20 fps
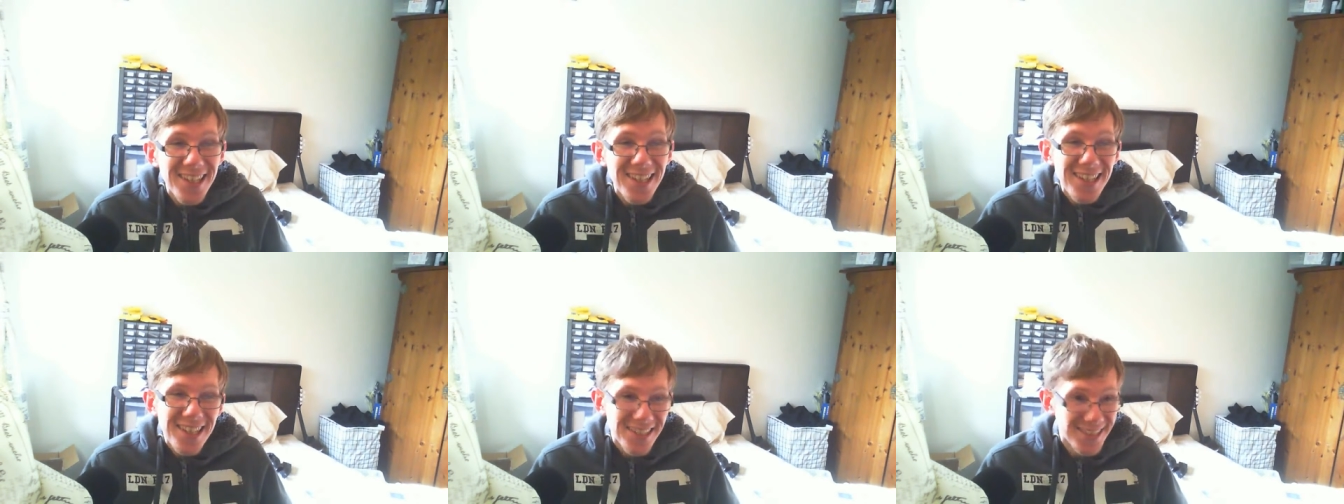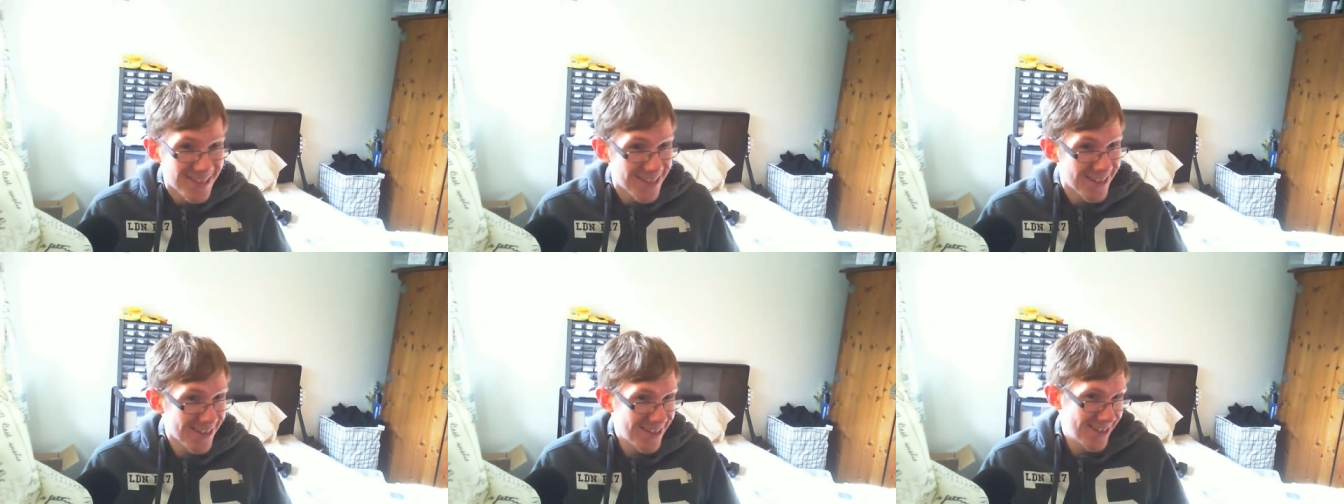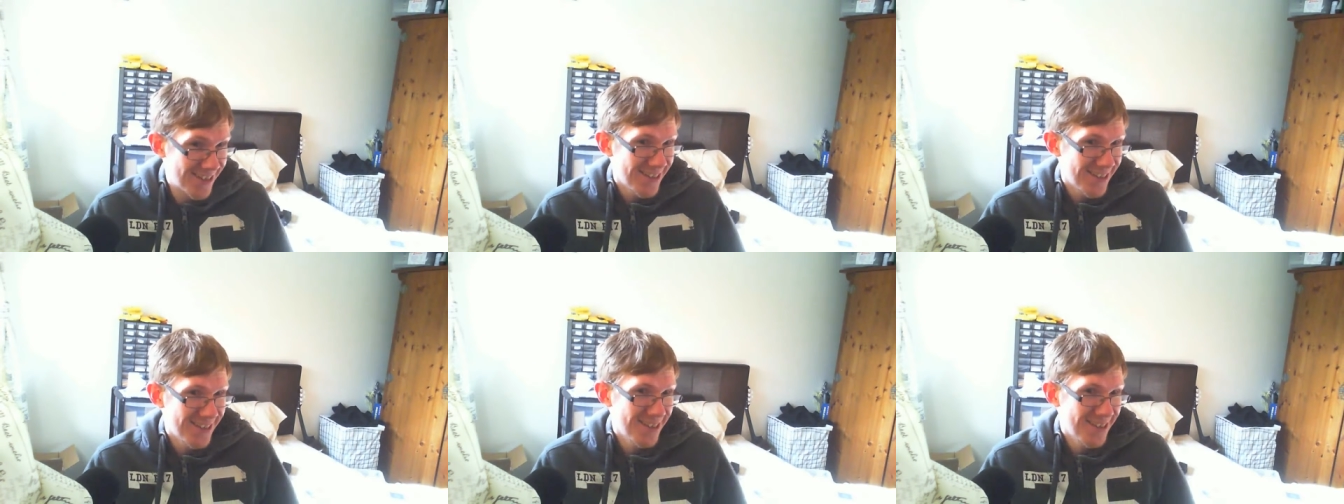It's
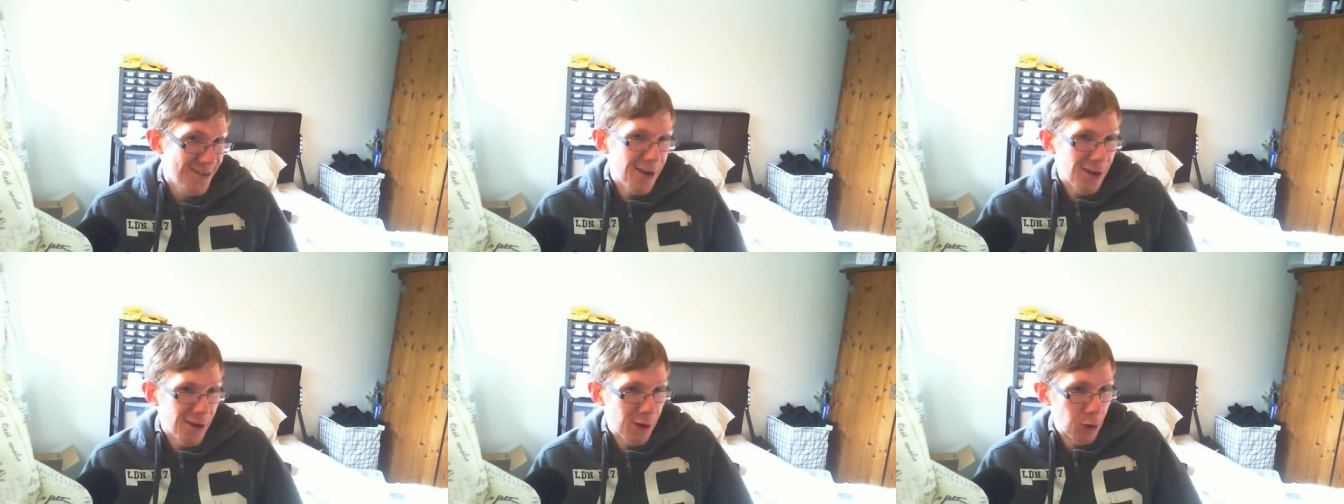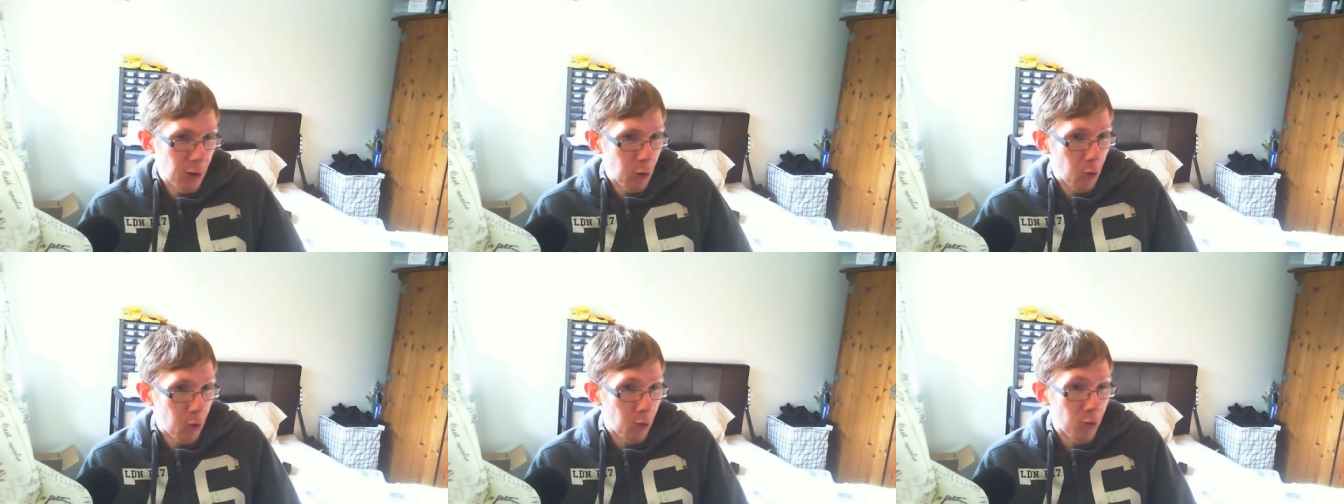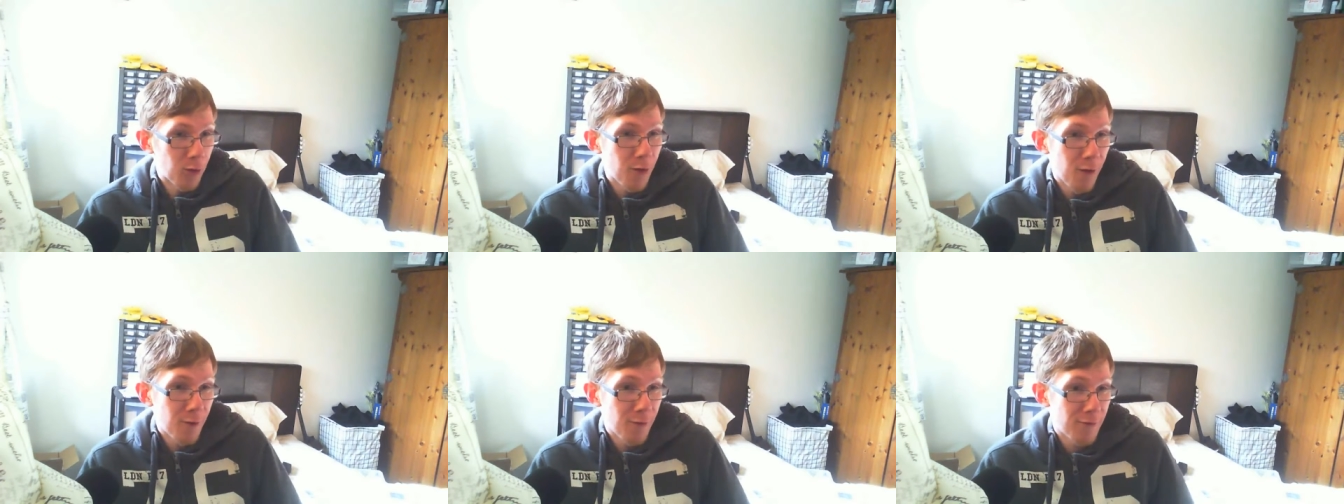like,
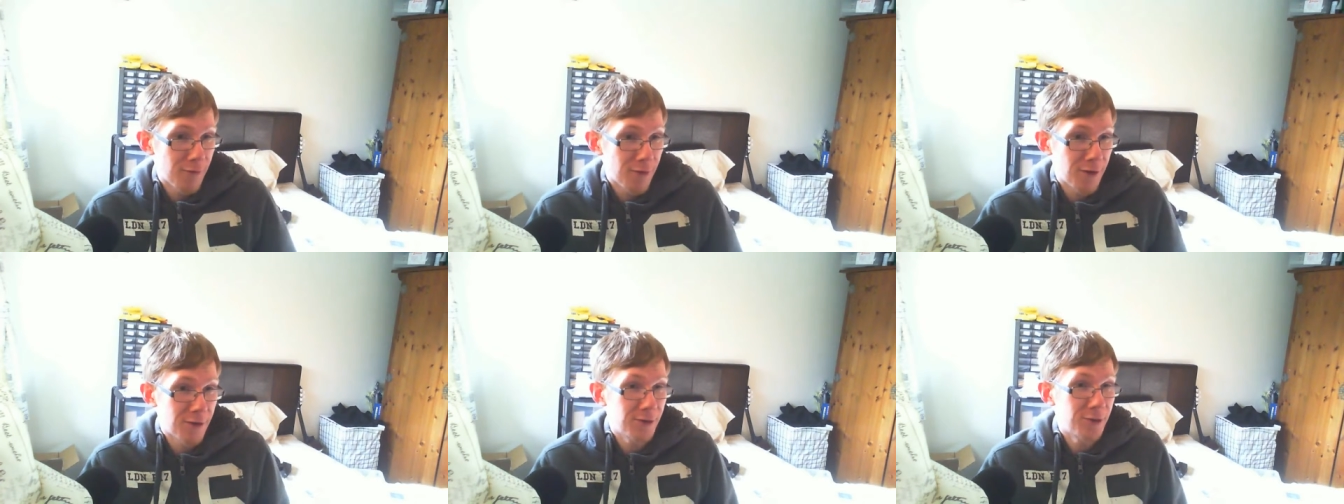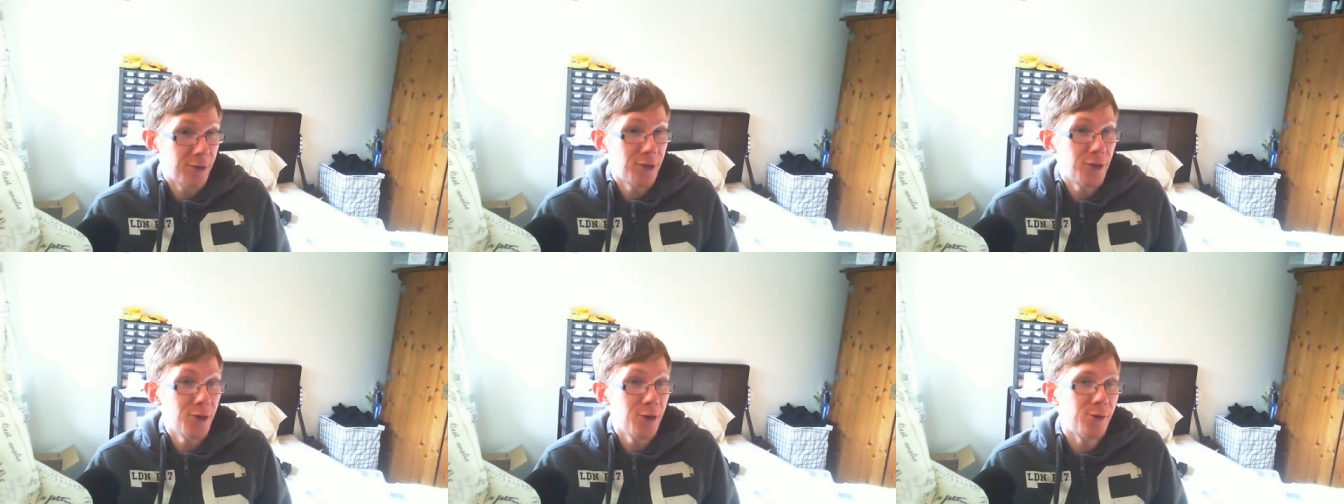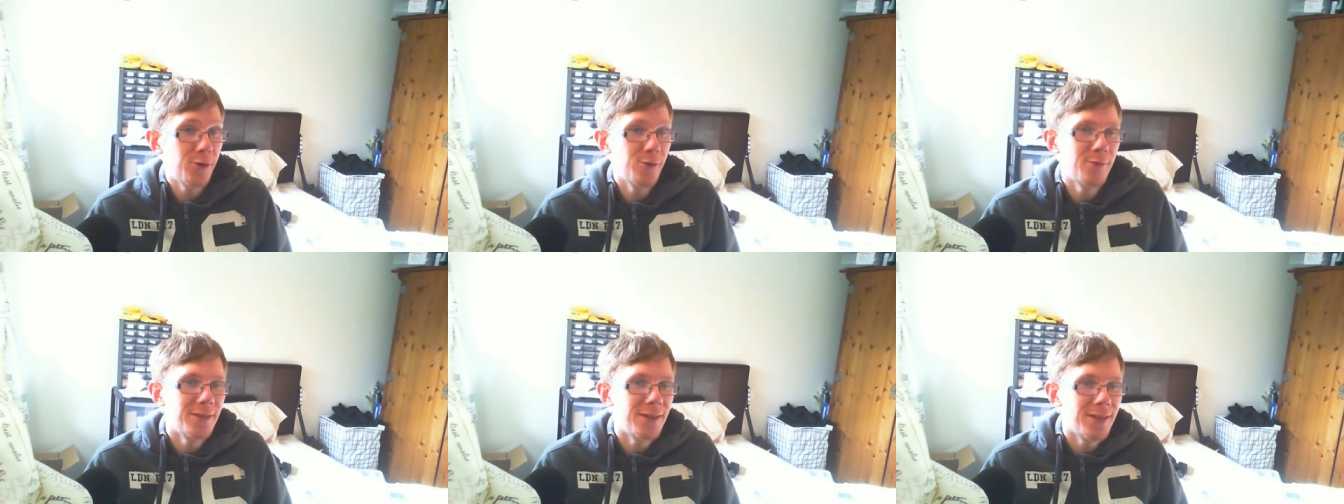lol, fuck
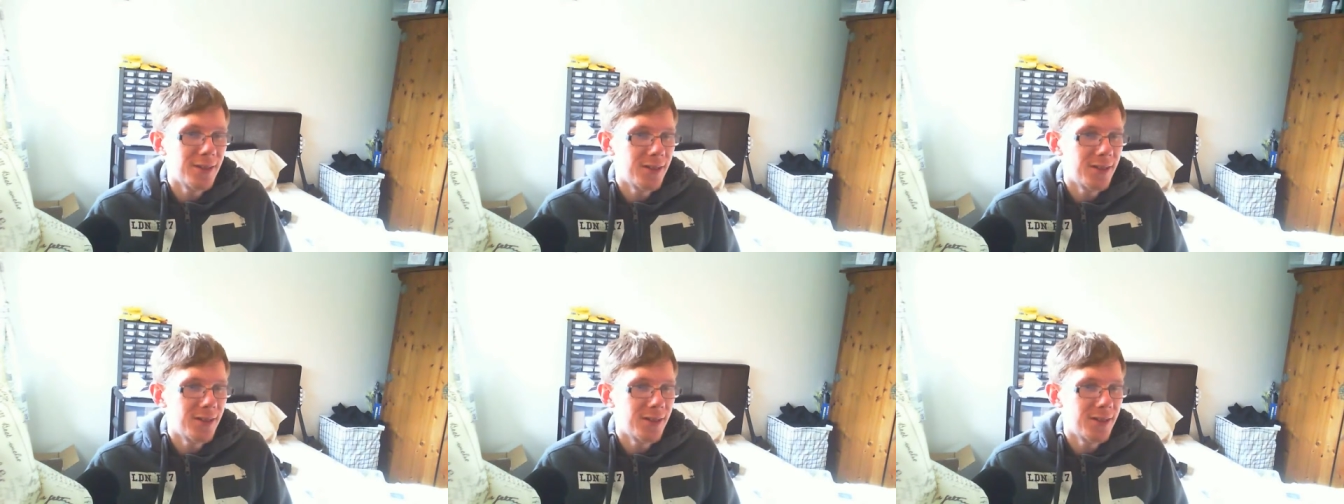you.